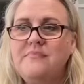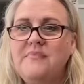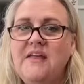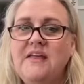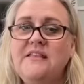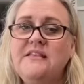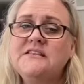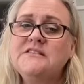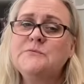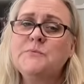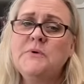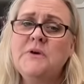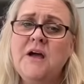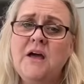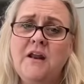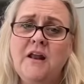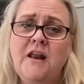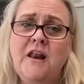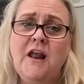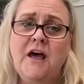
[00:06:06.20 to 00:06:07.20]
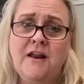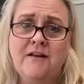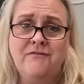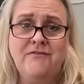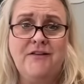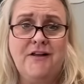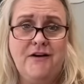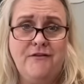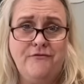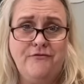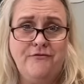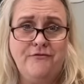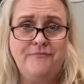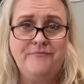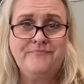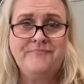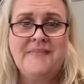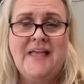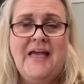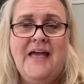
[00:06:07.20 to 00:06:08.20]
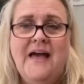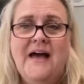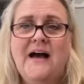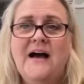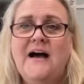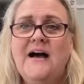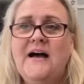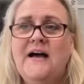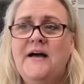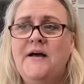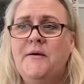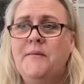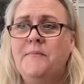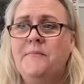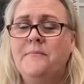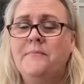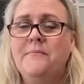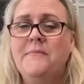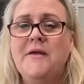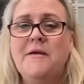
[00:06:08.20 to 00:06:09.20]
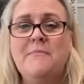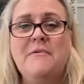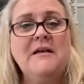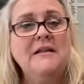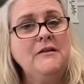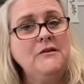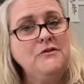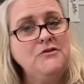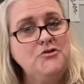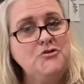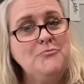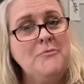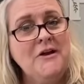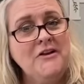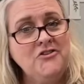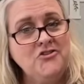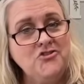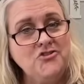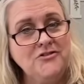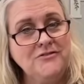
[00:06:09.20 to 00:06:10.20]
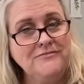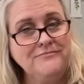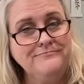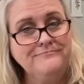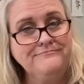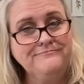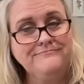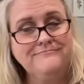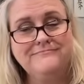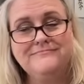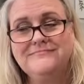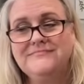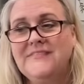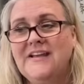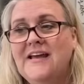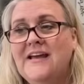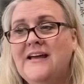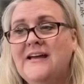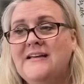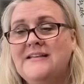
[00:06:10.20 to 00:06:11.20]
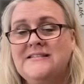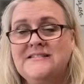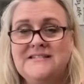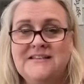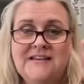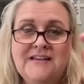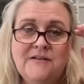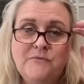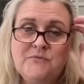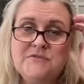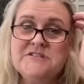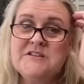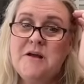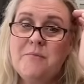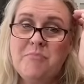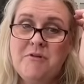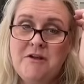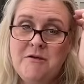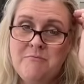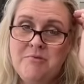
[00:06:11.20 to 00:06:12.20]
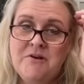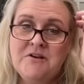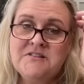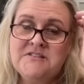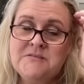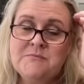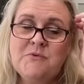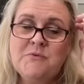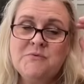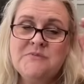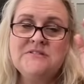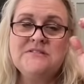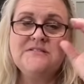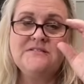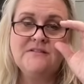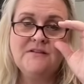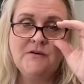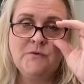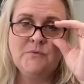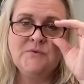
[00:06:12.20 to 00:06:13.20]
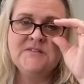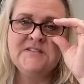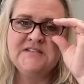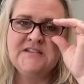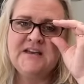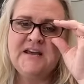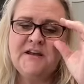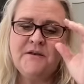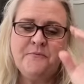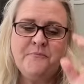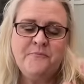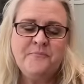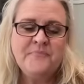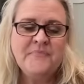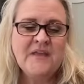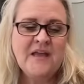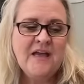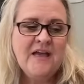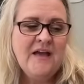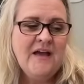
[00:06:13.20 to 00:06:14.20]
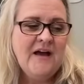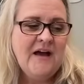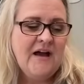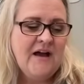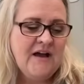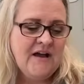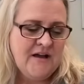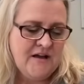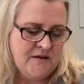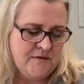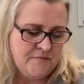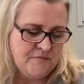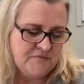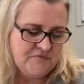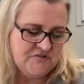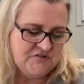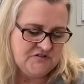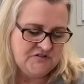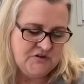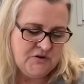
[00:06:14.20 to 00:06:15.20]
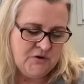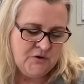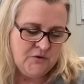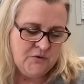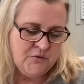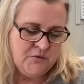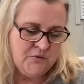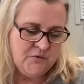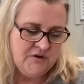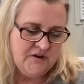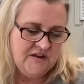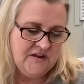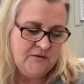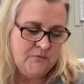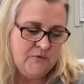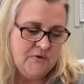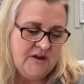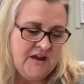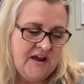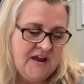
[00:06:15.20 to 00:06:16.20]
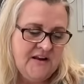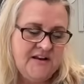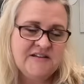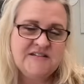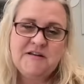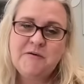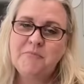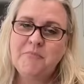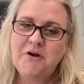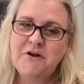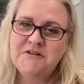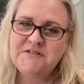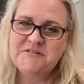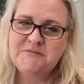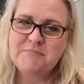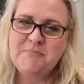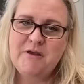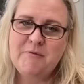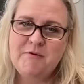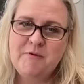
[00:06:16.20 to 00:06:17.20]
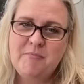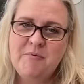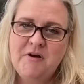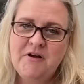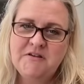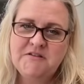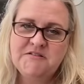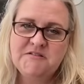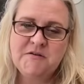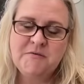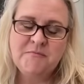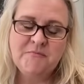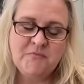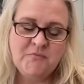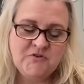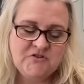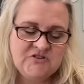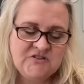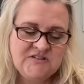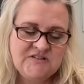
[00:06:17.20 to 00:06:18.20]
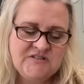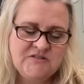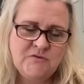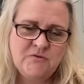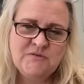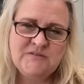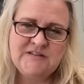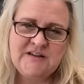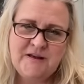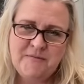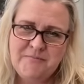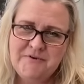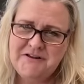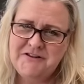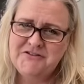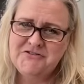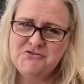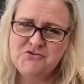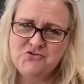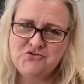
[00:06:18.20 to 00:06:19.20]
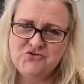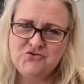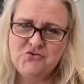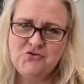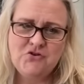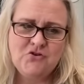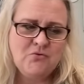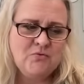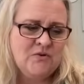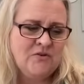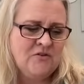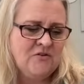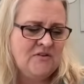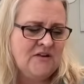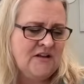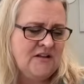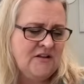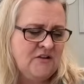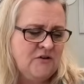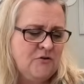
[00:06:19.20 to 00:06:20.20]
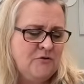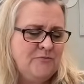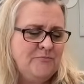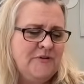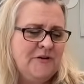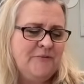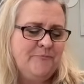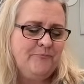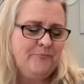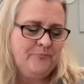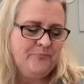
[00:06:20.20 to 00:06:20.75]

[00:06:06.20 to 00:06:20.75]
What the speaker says: And this one got a lot of love. Maybe a little too much. And it was not playing possum. It was dead. So we had a dead possum, baby possum, which is so sad because they're so cute when they're that little. But